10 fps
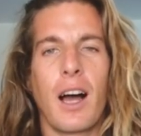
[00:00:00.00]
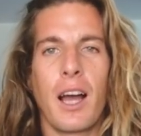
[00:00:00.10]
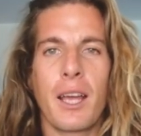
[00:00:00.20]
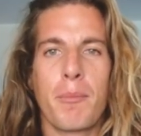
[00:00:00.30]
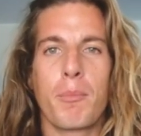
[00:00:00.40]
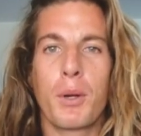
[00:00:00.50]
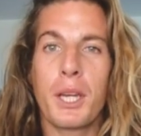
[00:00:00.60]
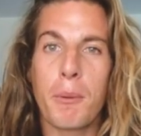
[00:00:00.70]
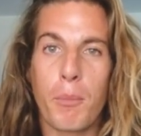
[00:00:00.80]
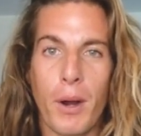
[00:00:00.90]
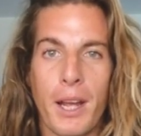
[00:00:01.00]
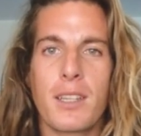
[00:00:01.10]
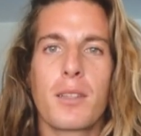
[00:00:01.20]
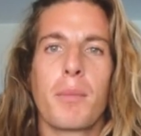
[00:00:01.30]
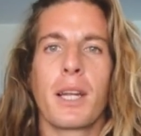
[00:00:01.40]
I am pretty
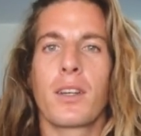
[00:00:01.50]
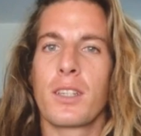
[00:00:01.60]
impressed by the